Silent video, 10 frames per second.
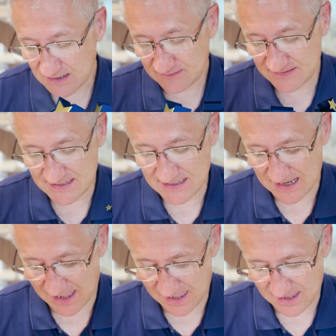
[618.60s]

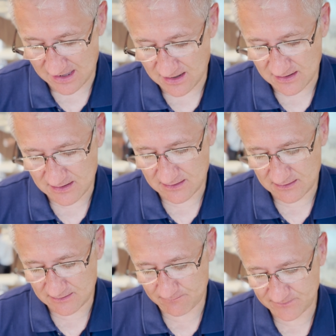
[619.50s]

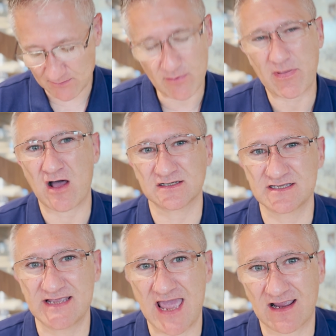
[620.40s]
There were parts of
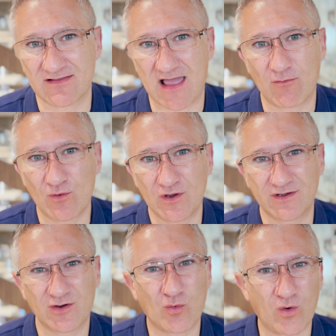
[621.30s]
the egg that weren't
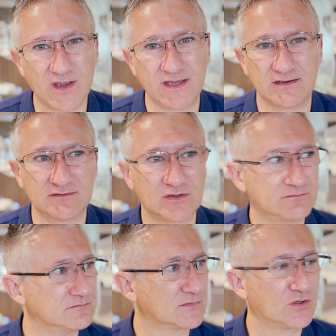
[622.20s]
quite
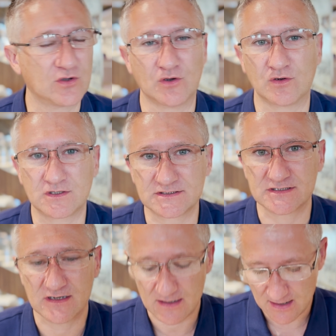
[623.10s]
cooked,
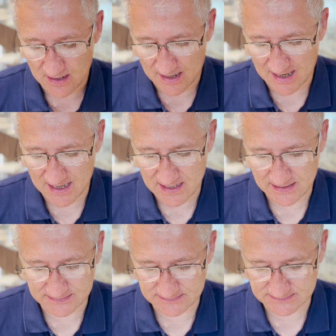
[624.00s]

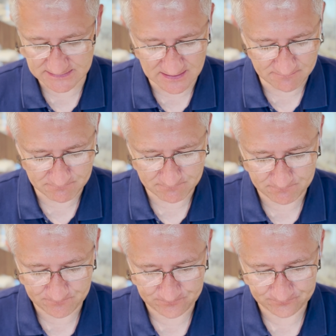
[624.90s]
and
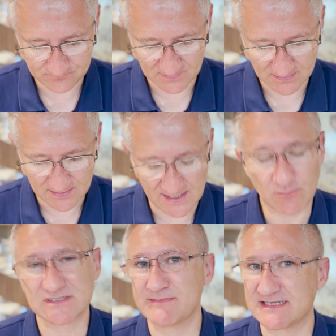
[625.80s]
it
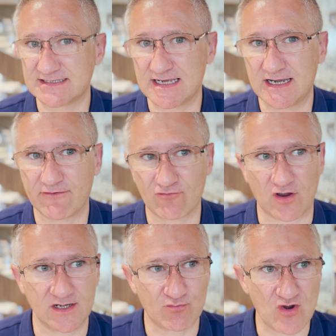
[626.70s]
was missing
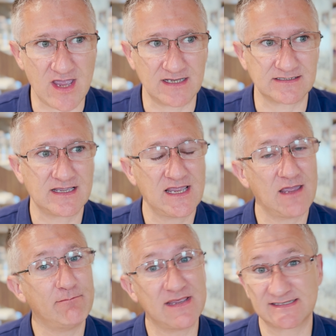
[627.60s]
fried bread,
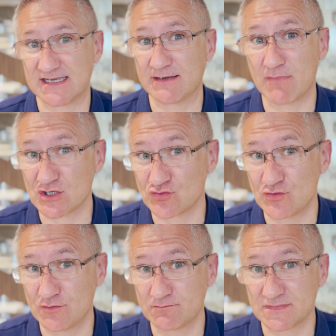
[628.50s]
missing
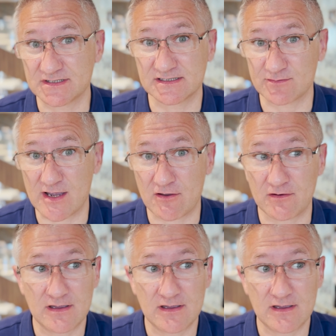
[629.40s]
mushrooms as well.